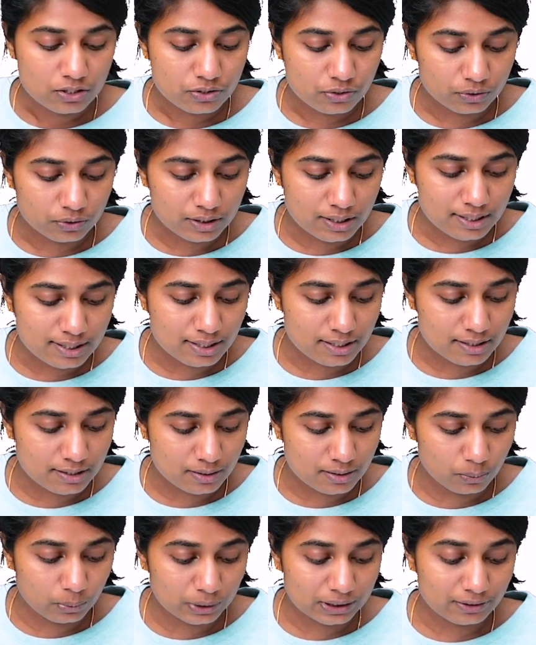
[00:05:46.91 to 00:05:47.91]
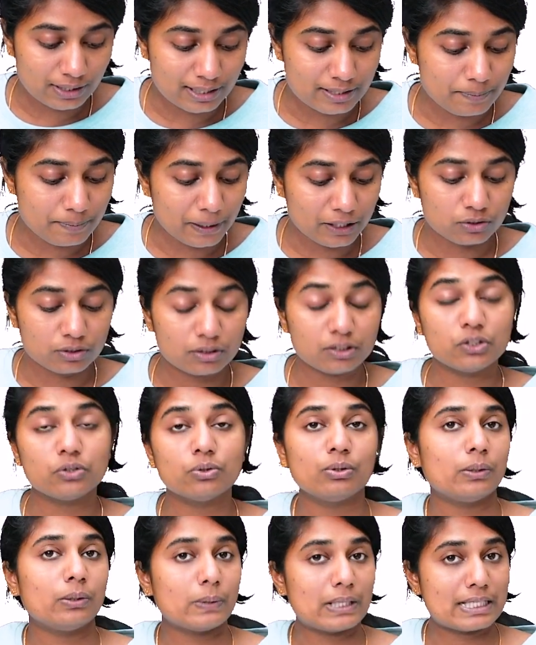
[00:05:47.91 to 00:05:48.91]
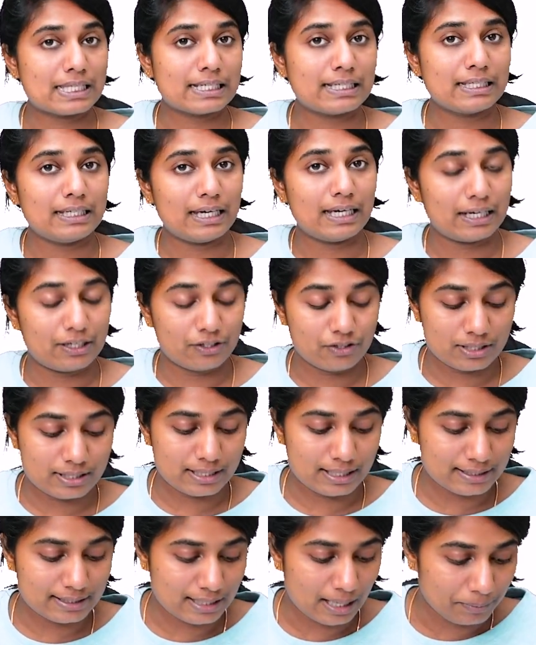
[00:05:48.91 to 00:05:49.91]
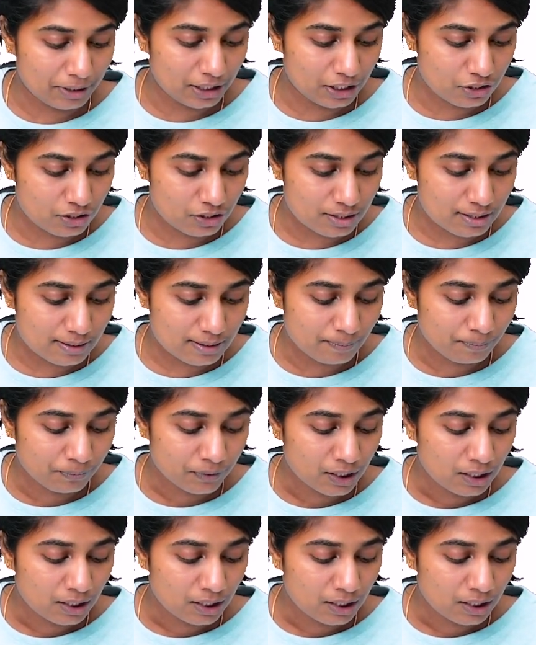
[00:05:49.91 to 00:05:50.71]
So this is with respect to the university entrance examinations.